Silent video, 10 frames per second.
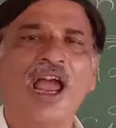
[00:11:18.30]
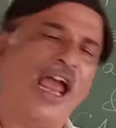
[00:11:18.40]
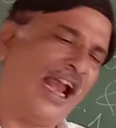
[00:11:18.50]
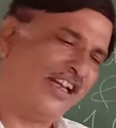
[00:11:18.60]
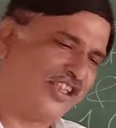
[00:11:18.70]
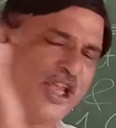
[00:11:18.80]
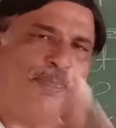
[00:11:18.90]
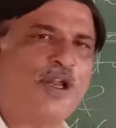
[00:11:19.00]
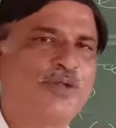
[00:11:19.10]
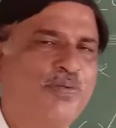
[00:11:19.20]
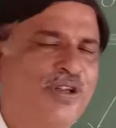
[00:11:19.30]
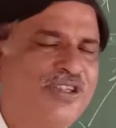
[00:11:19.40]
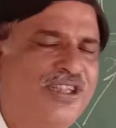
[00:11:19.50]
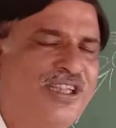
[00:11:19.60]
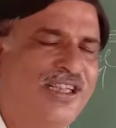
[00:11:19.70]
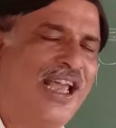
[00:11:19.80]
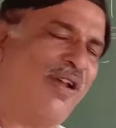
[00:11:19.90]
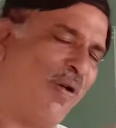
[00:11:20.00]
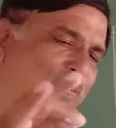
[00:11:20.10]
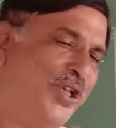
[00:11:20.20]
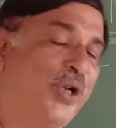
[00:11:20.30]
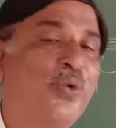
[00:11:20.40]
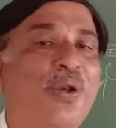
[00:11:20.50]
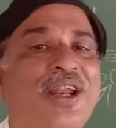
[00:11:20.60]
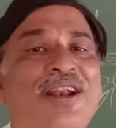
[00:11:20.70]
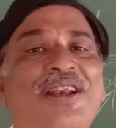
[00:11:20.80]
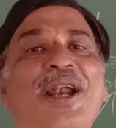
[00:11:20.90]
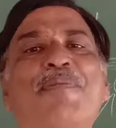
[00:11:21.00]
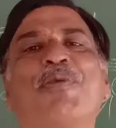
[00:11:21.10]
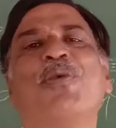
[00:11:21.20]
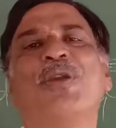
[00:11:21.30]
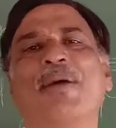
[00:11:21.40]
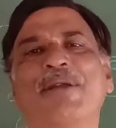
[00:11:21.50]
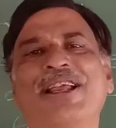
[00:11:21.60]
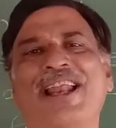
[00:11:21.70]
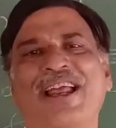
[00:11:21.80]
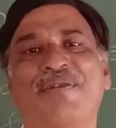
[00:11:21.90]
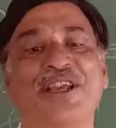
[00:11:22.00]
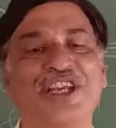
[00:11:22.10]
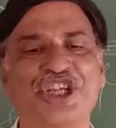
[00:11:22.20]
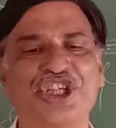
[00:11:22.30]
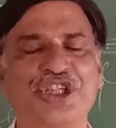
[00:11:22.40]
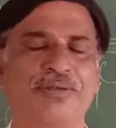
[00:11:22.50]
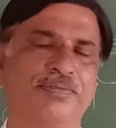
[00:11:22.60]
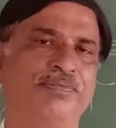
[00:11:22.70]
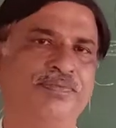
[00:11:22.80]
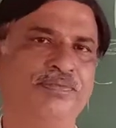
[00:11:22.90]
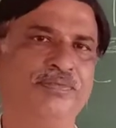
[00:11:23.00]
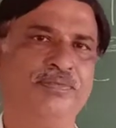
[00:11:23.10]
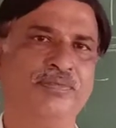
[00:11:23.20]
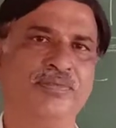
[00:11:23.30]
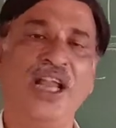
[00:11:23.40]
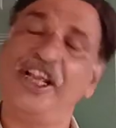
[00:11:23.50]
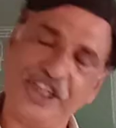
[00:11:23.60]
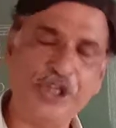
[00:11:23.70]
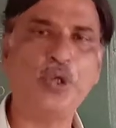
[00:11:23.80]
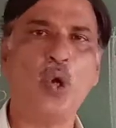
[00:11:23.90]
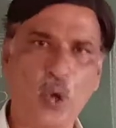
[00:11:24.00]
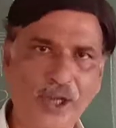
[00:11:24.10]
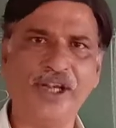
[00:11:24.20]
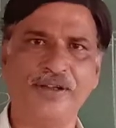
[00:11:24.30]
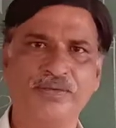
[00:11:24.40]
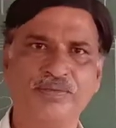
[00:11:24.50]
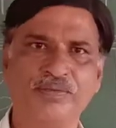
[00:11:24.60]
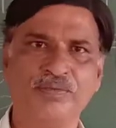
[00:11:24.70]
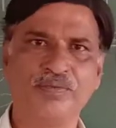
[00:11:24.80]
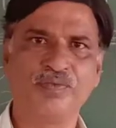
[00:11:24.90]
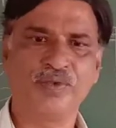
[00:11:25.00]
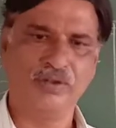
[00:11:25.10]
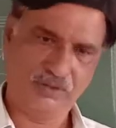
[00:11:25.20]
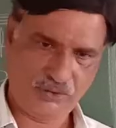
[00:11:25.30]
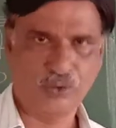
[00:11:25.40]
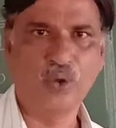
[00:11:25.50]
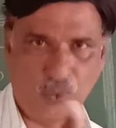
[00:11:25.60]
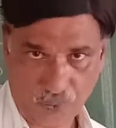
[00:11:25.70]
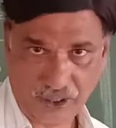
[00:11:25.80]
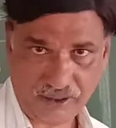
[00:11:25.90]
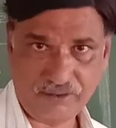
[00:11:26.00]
and C++ is an object-oriented programming language. I think you have got it. So we will